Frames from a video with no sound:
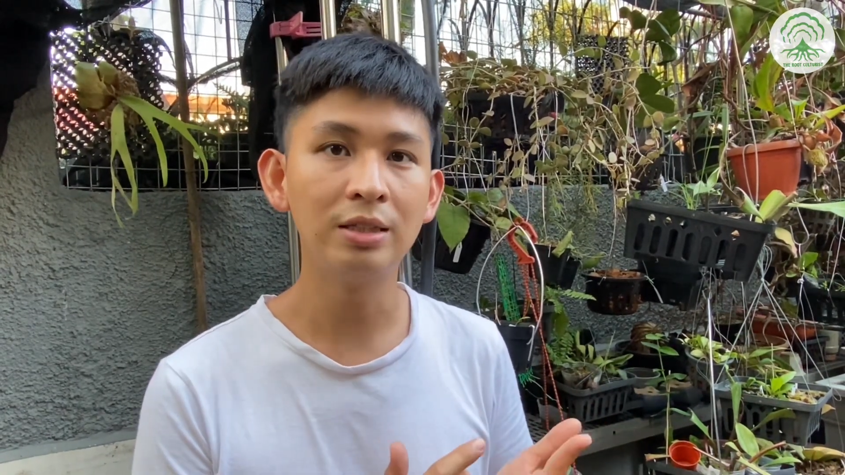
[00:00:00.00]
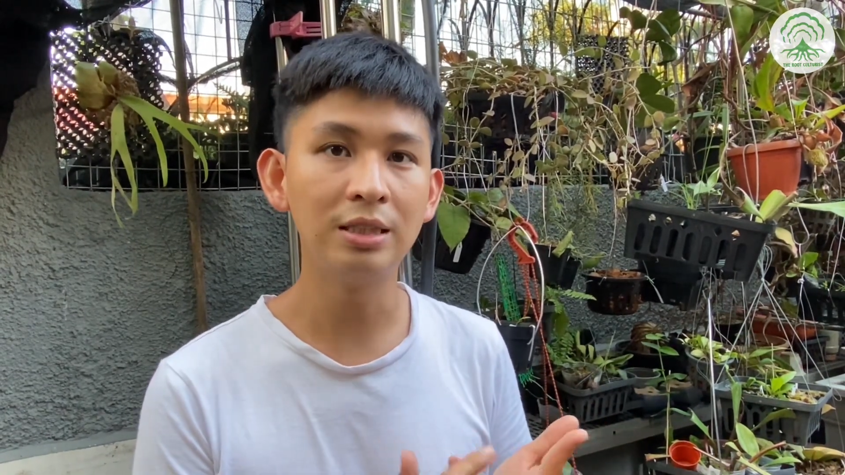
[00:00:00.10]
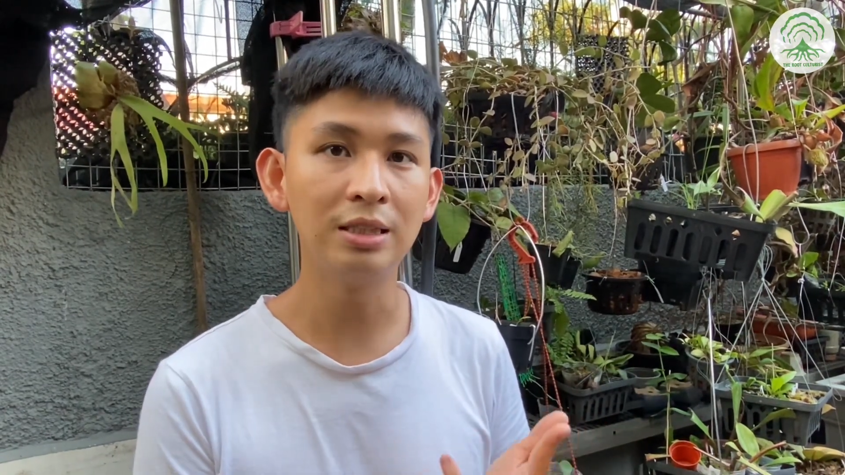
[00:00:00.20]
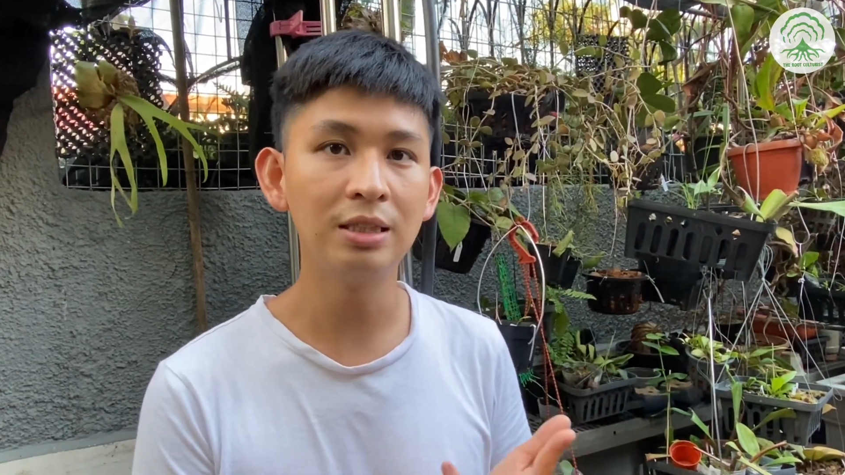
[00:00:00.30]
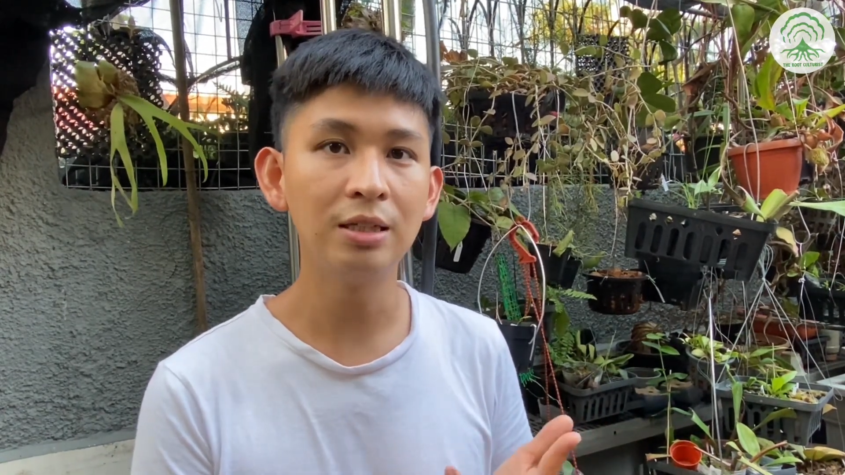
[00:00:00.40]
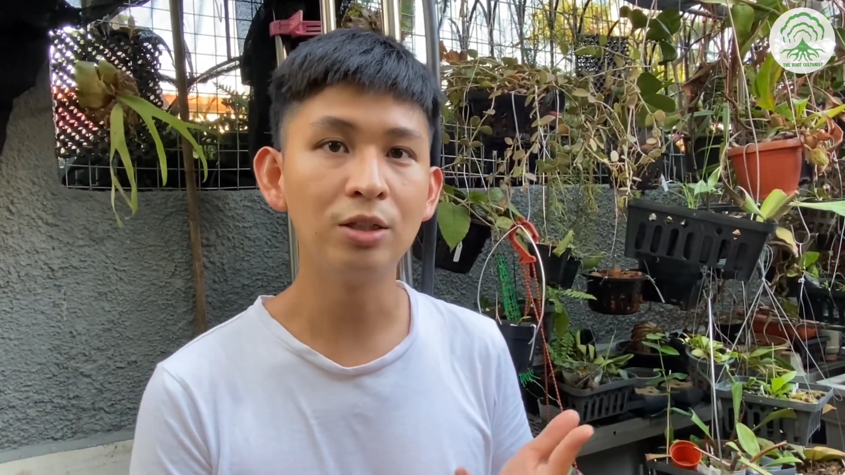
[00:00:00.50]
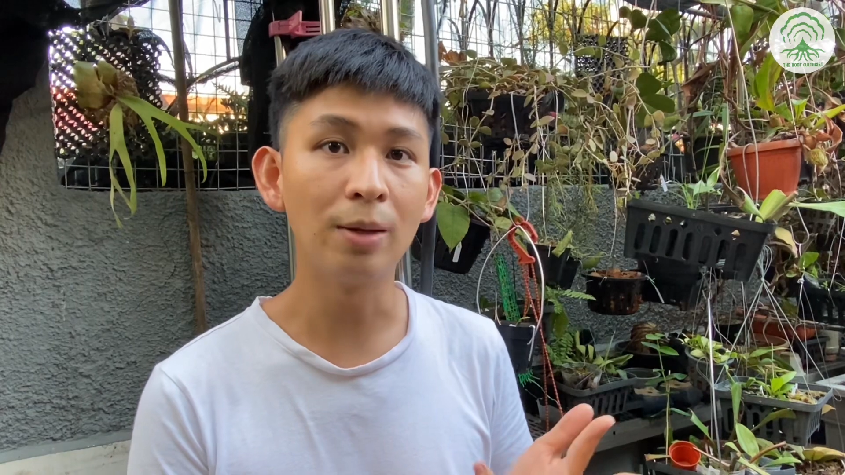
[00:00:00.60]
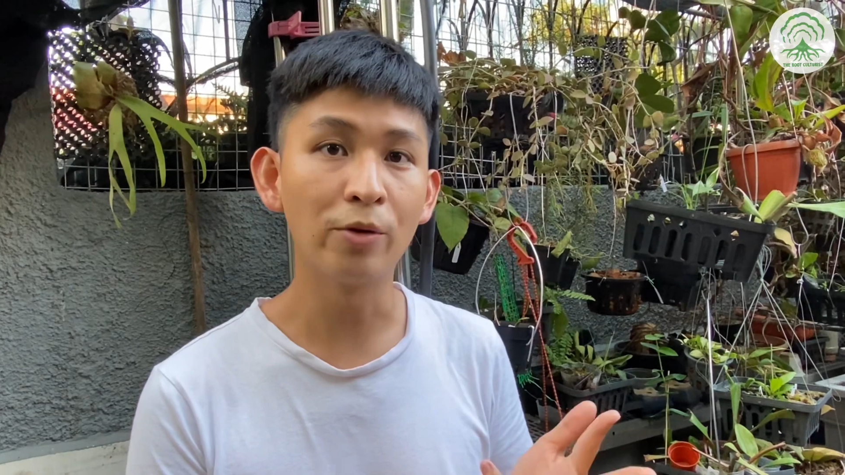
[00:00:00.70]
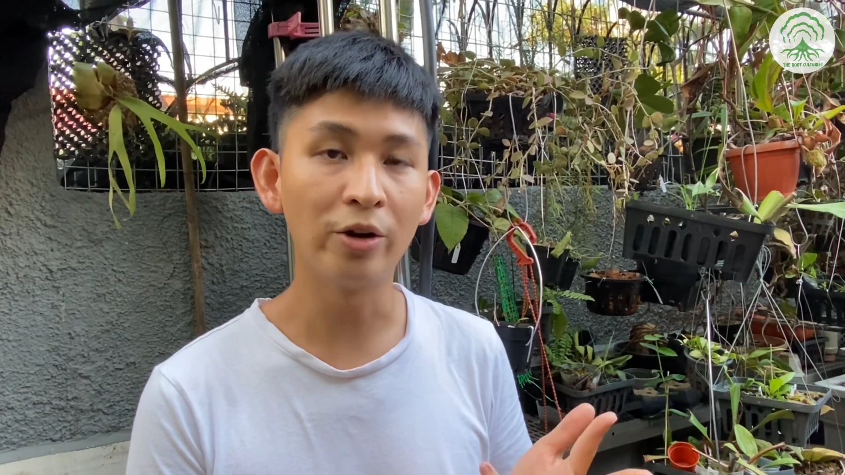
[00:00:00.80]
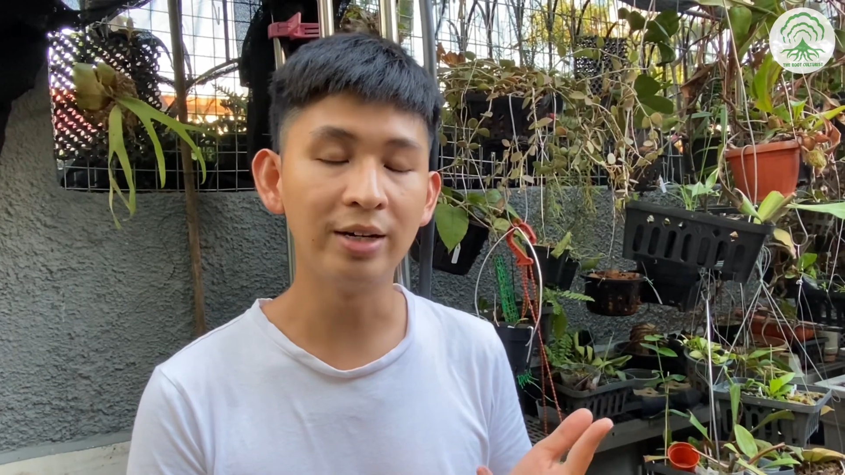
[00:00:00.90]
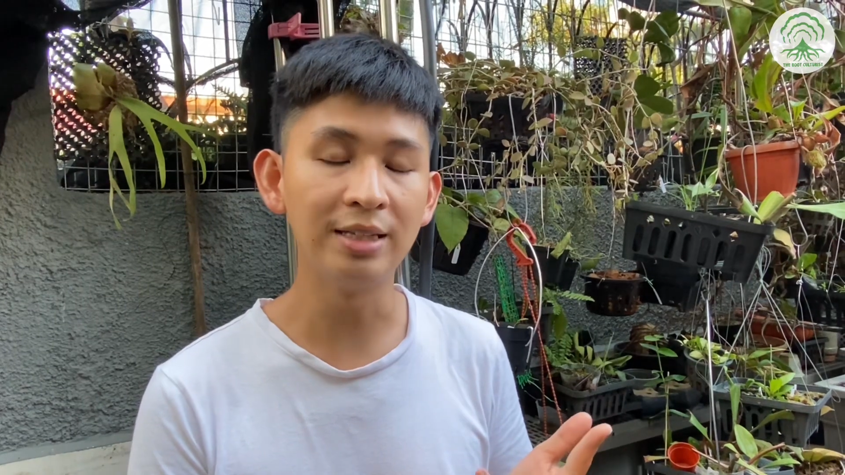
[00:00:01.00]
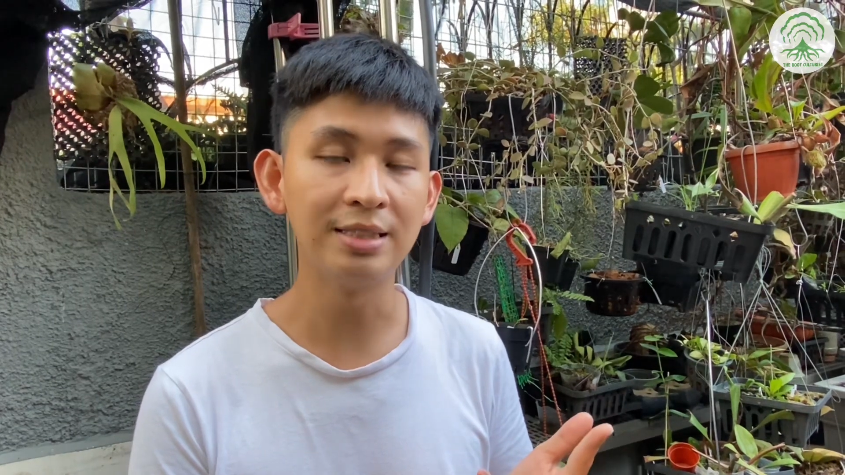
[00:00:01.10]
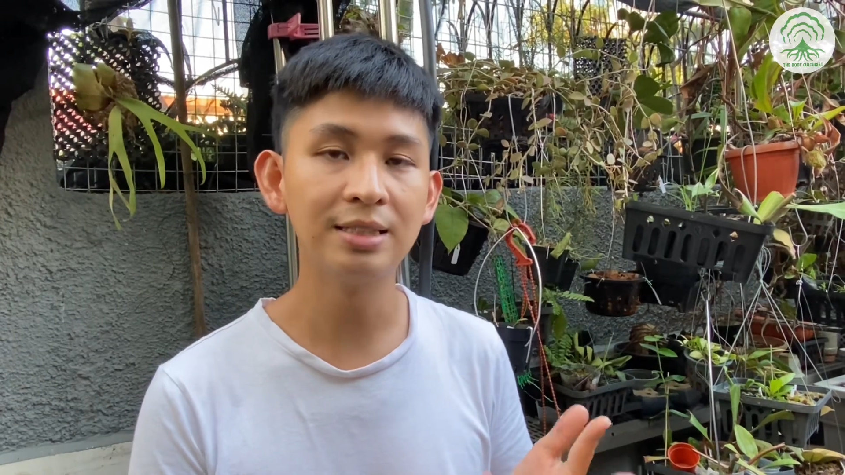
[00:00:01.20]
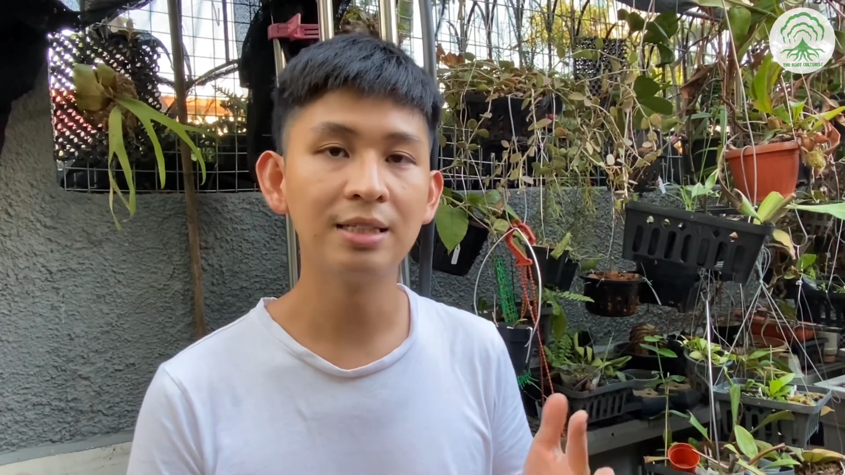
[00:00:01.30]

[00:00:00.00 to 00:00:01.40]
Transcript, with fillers: the Nummularioides.